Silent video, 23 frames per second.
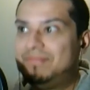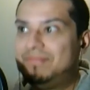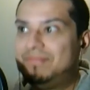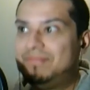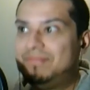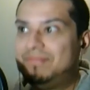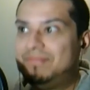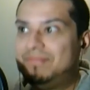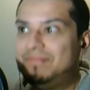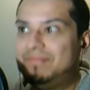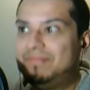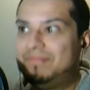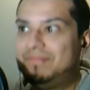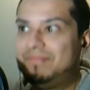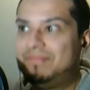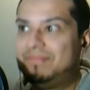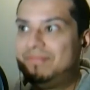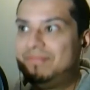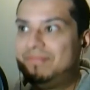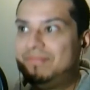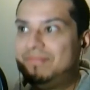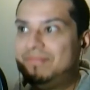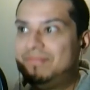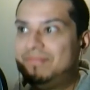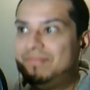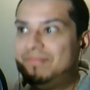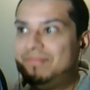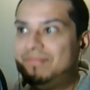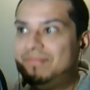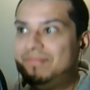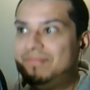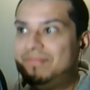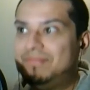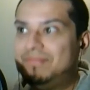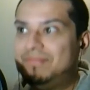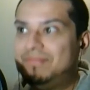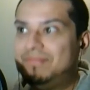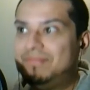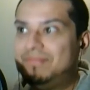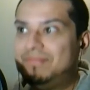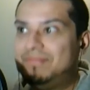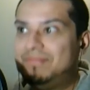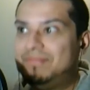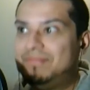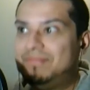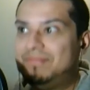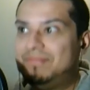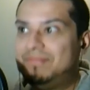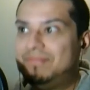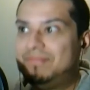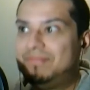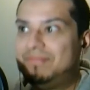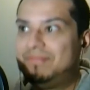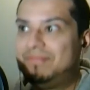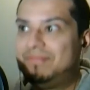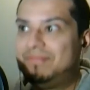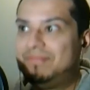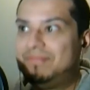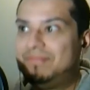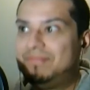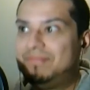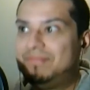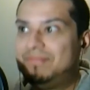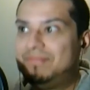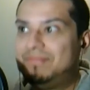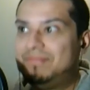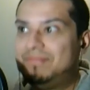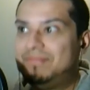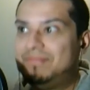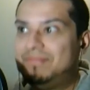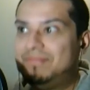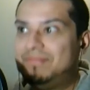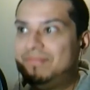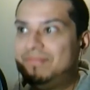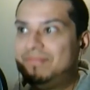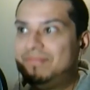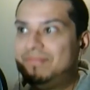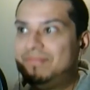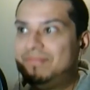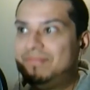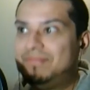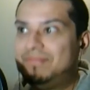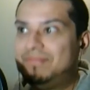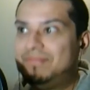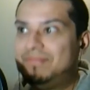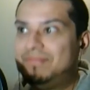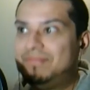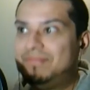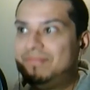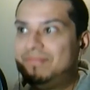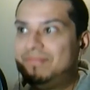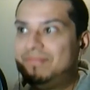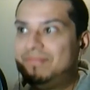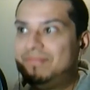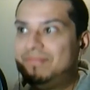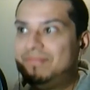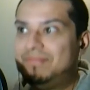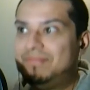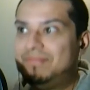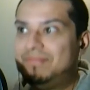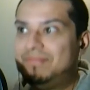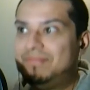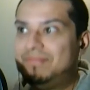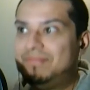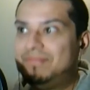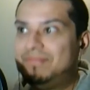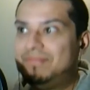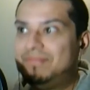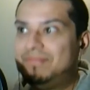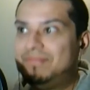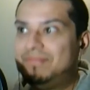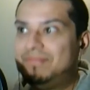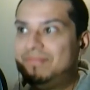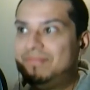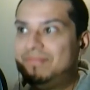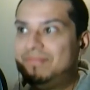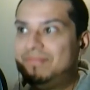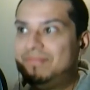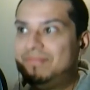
No words are spoken by the person on screen.